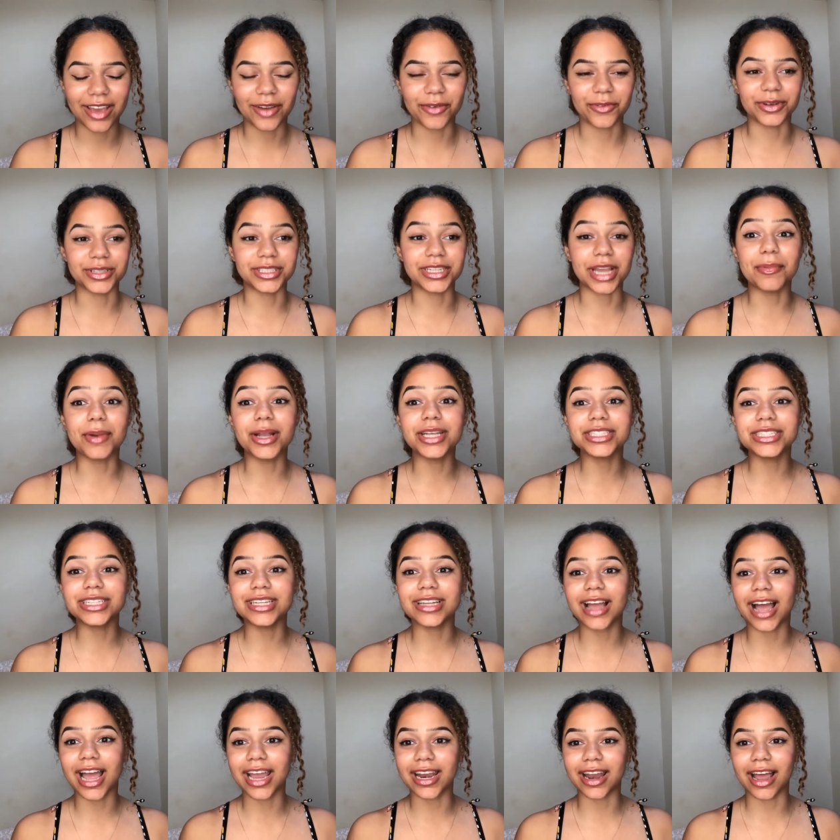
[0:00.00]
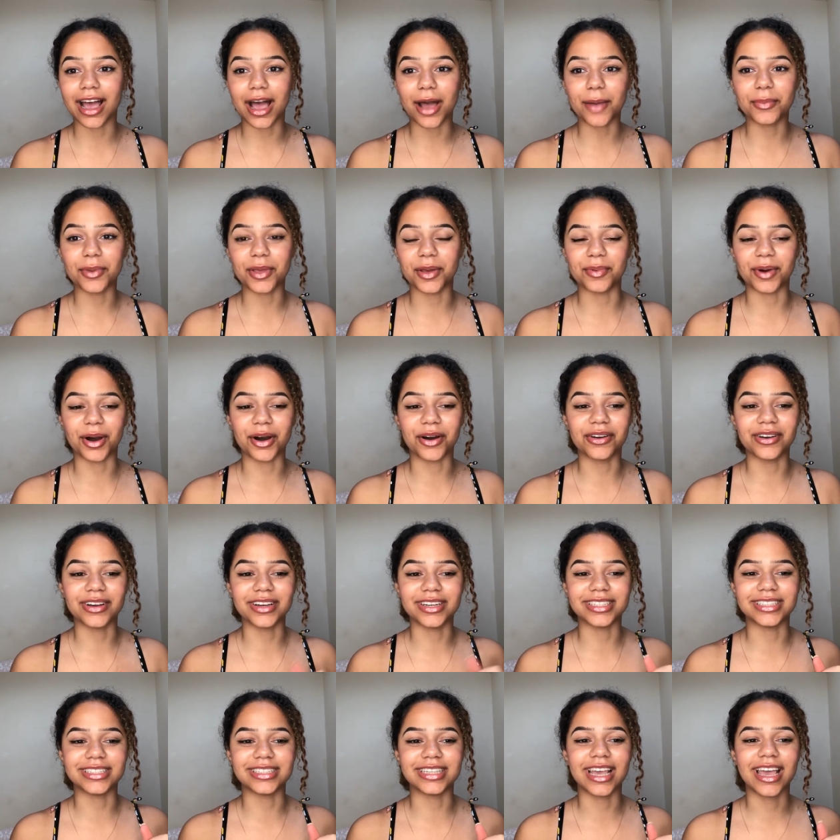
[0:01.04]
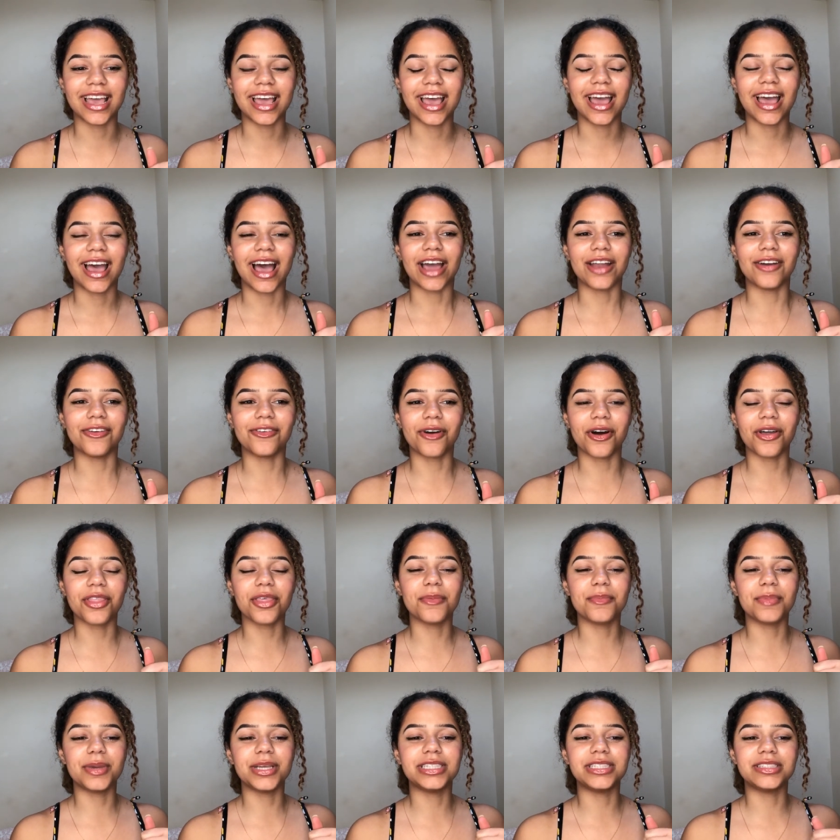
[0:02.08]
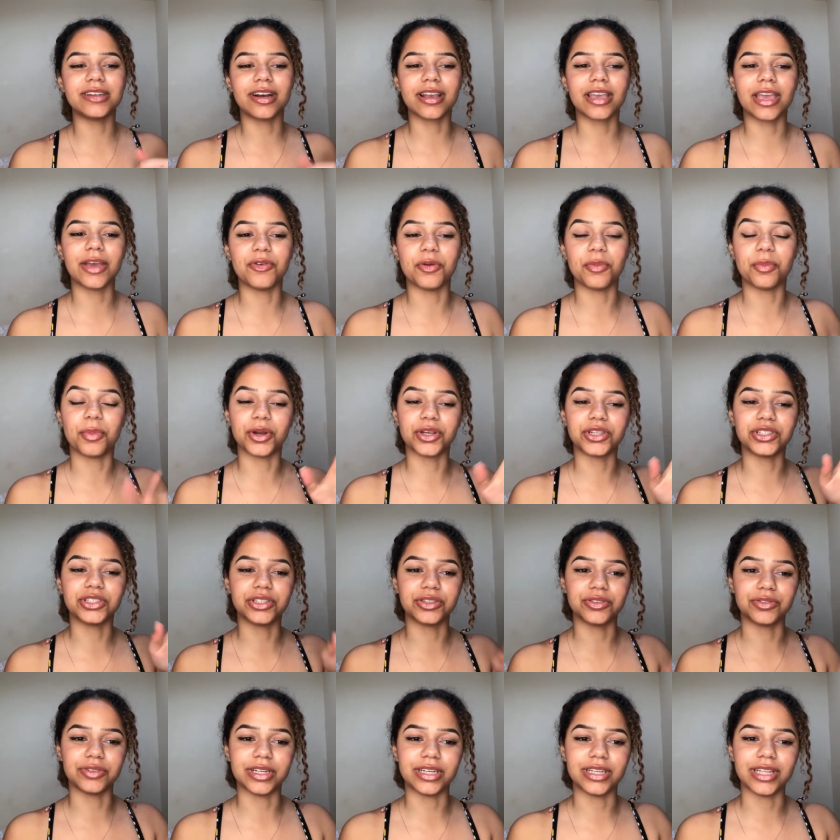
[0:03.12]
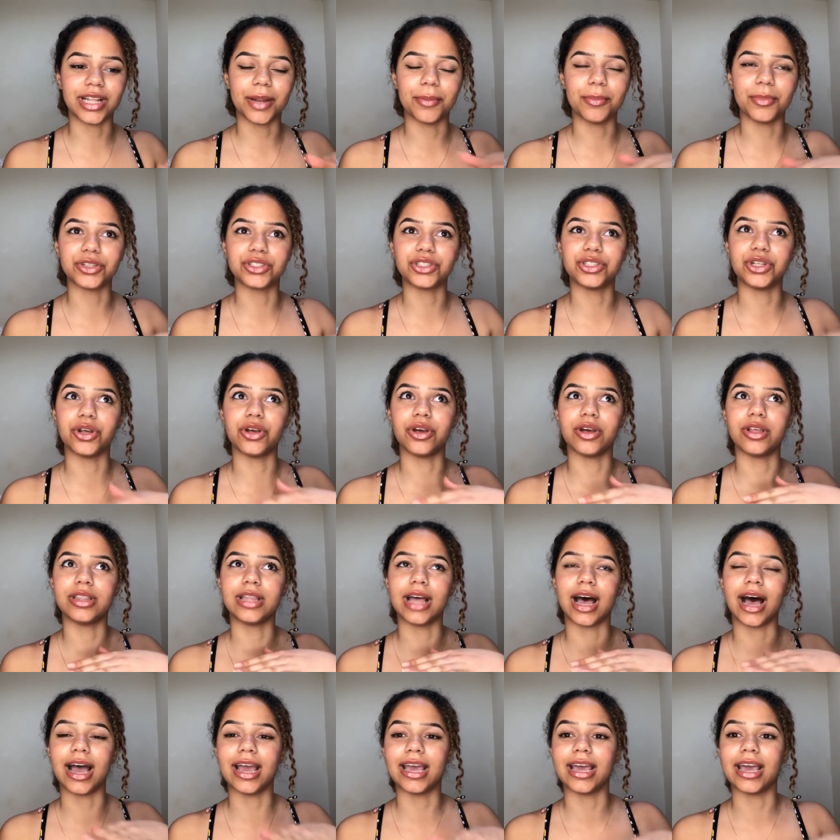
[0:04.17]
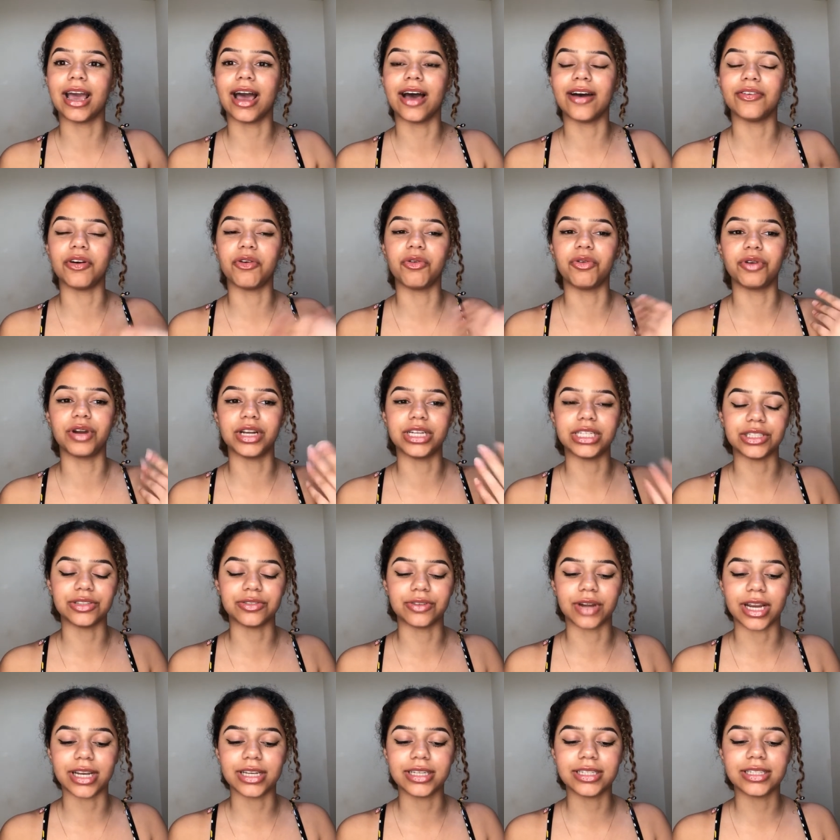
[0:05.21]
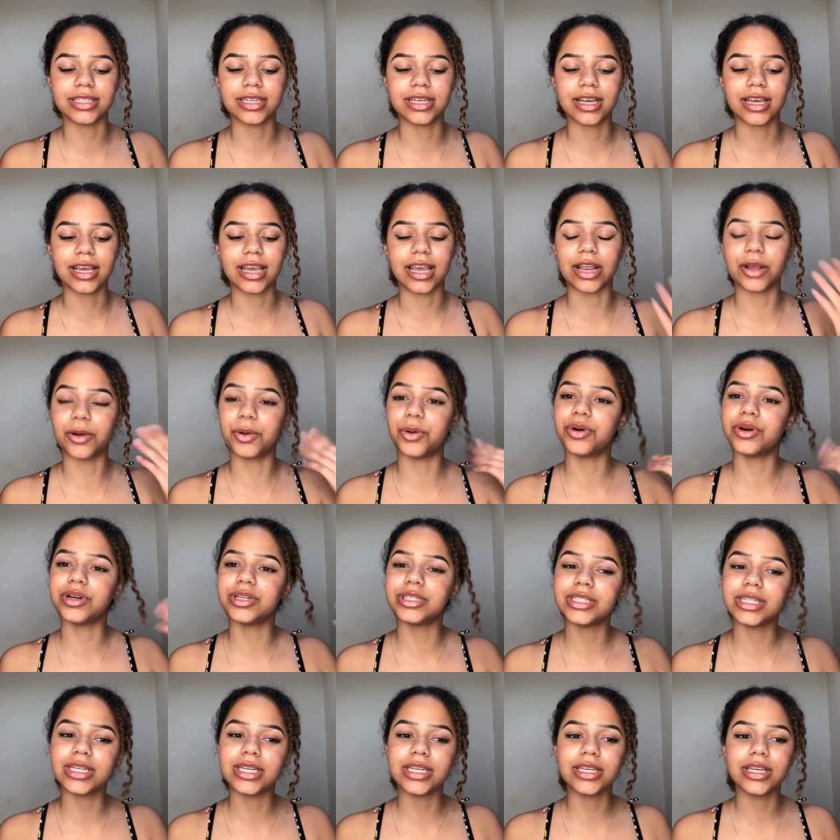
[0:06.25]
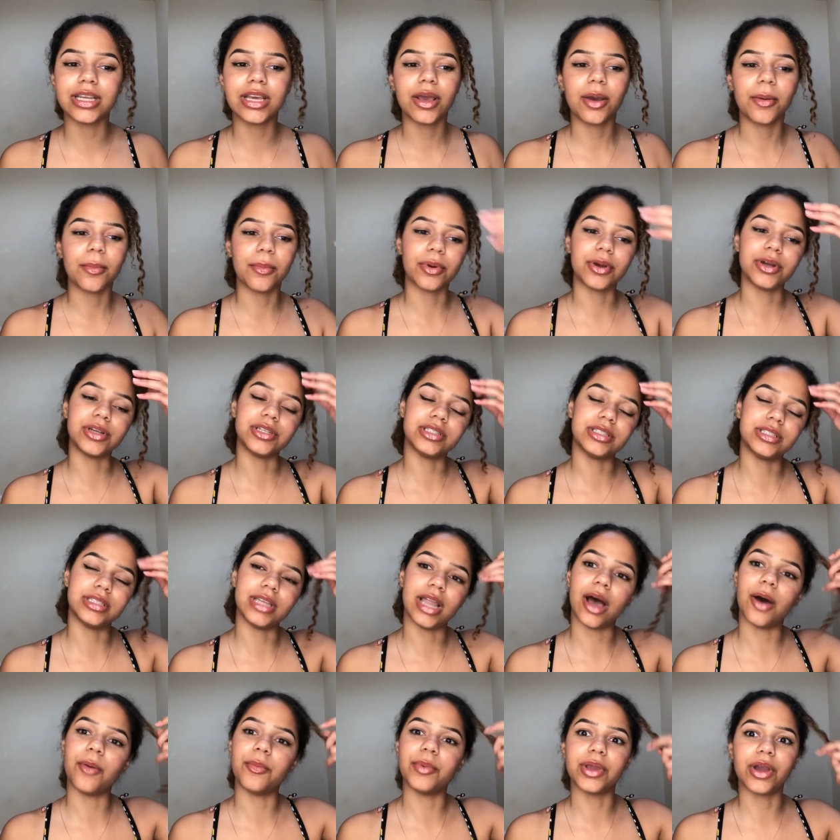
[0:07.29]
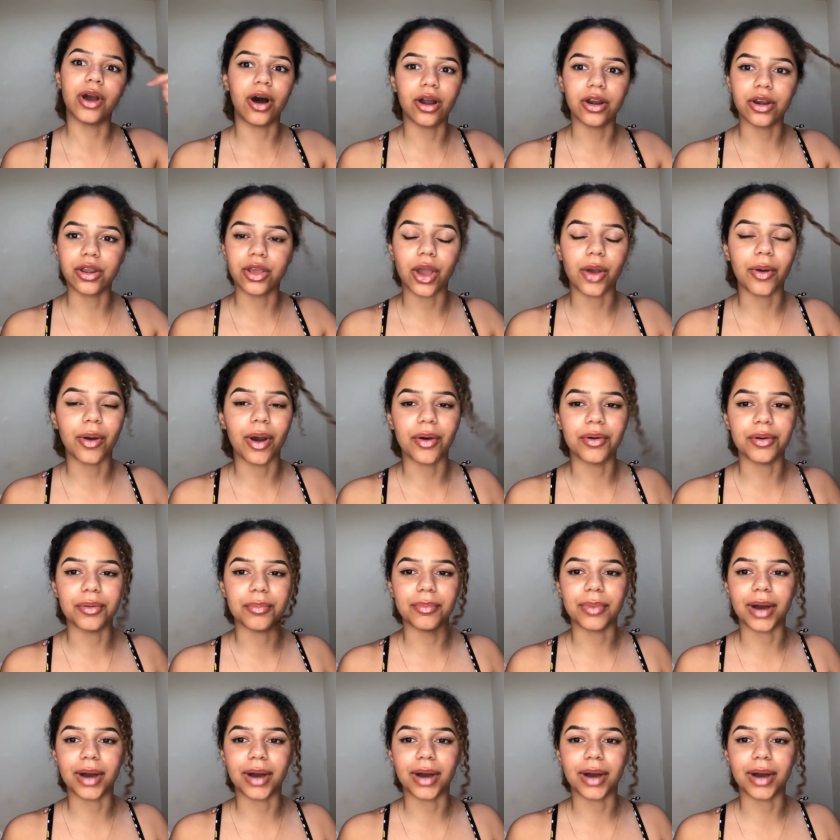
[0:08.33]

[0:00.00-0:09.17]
which I'm actually kind of happy about because I'd rather be stuck here with books to read than books that I have already read in quarantine, because now we can't go out and